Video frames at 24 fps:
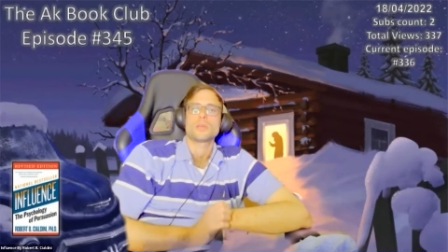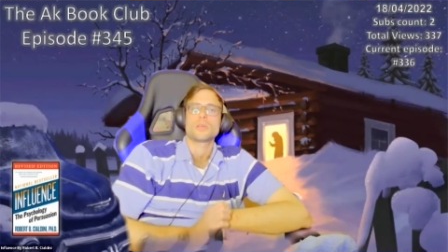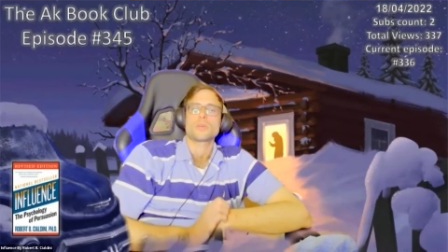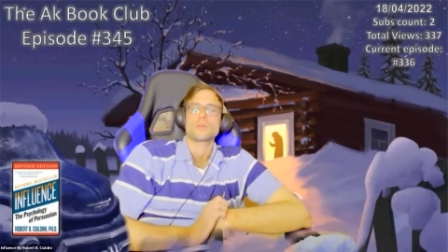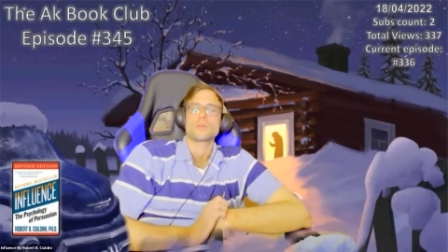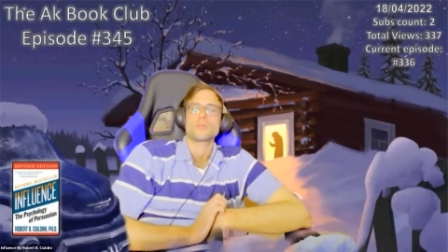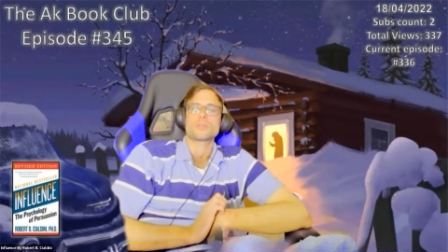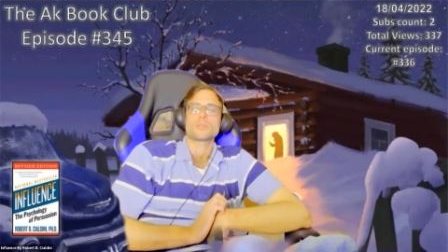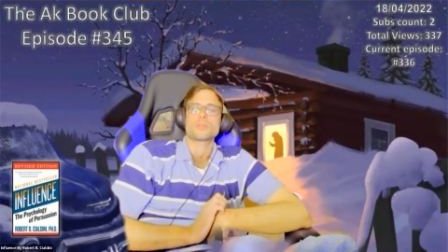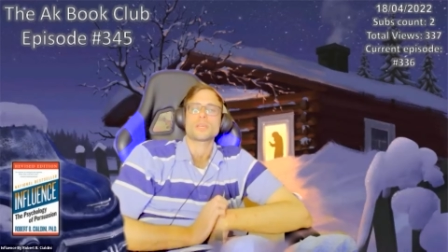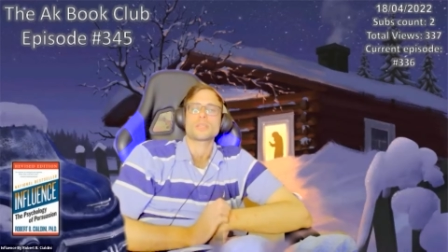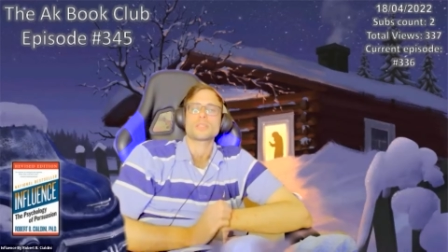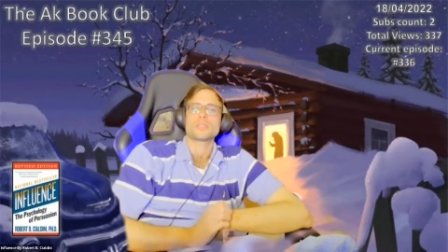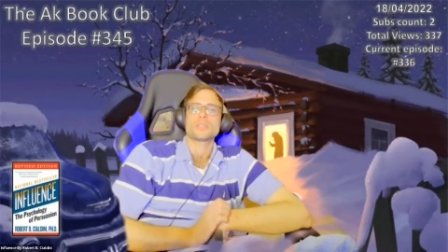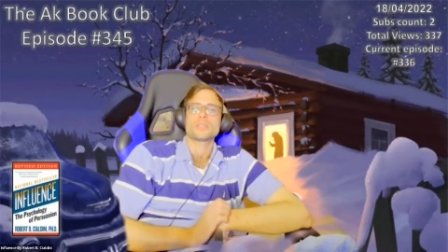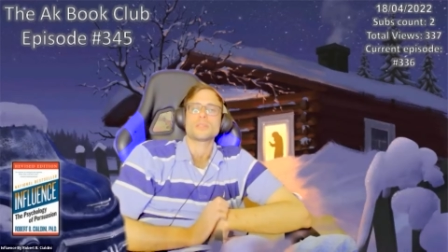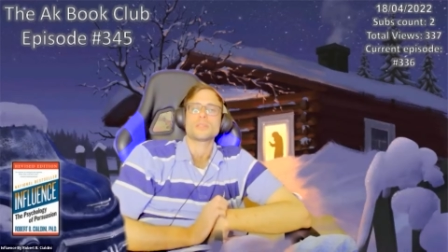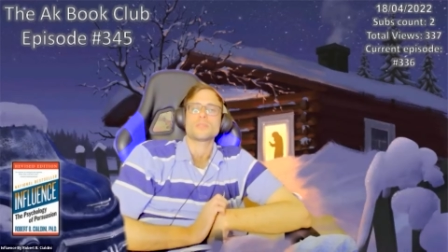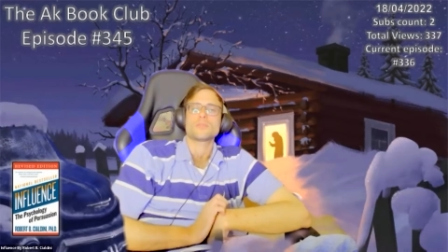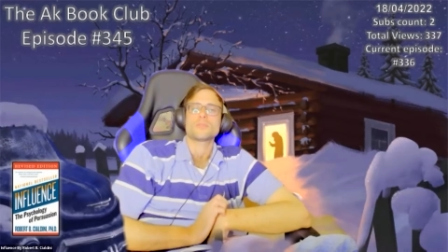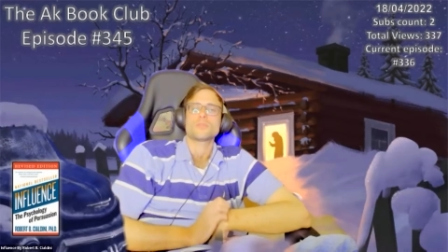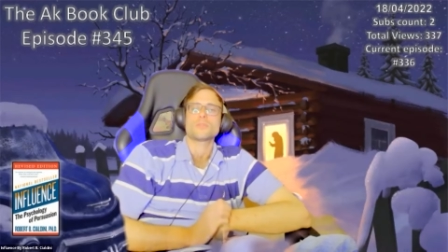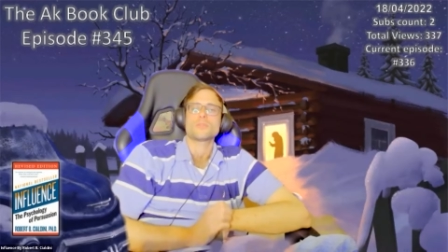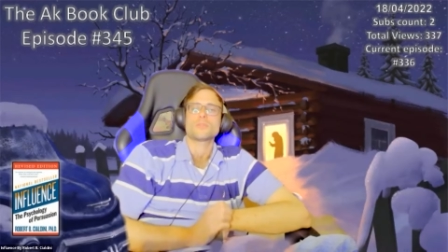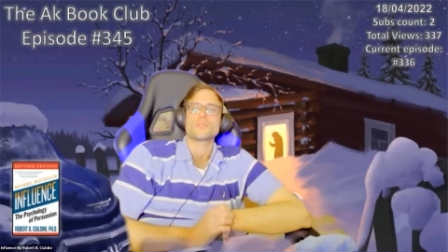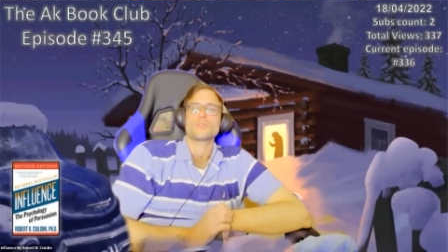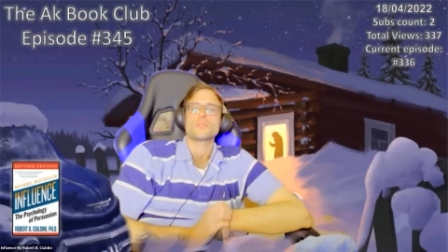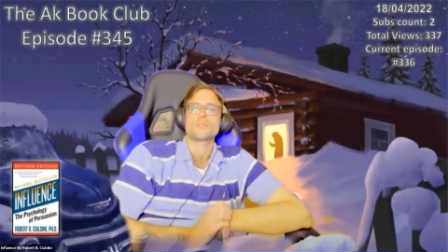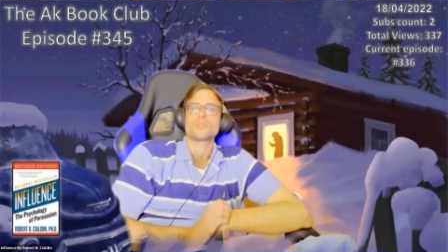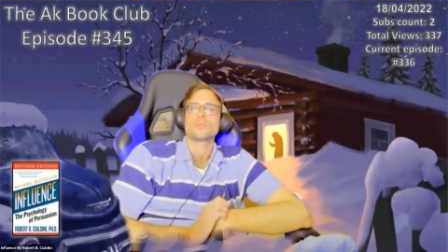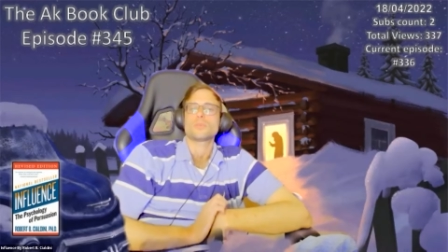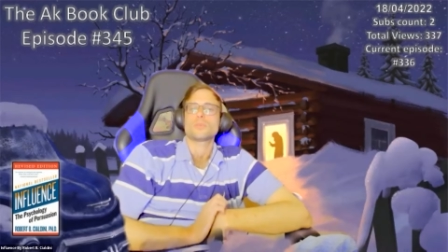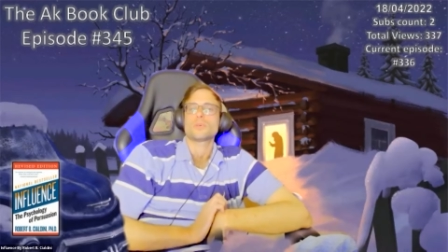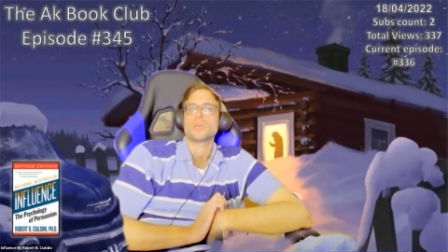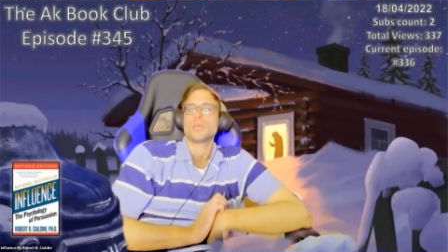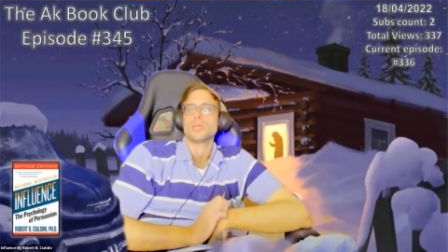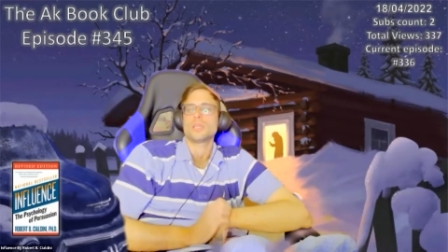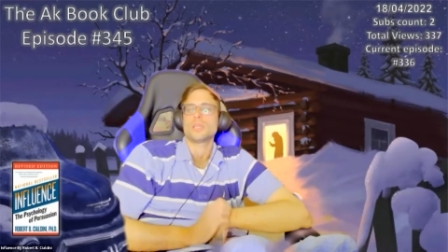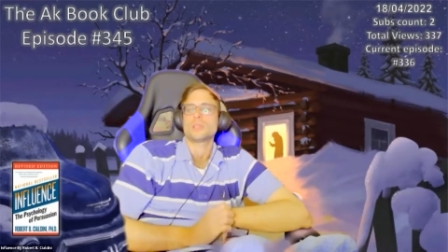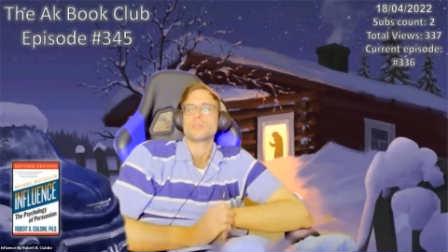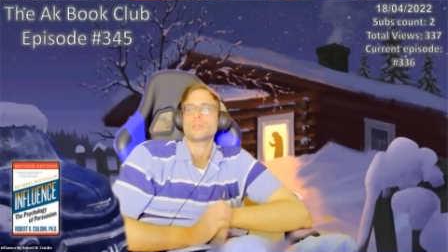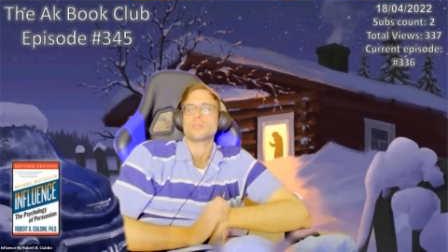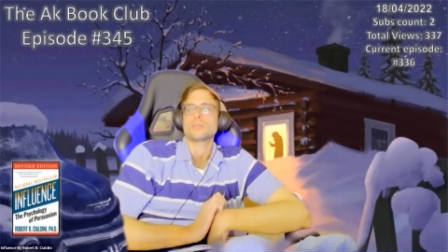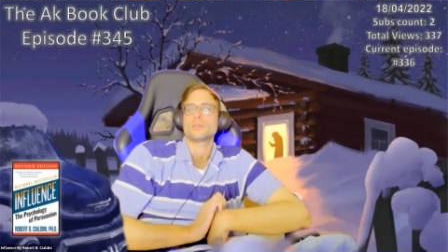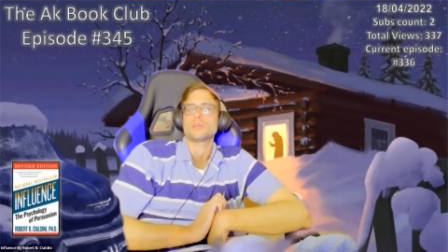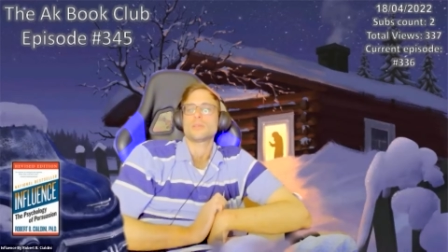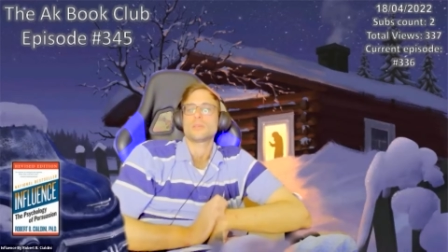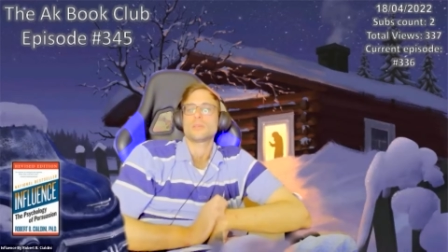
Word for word: contacted and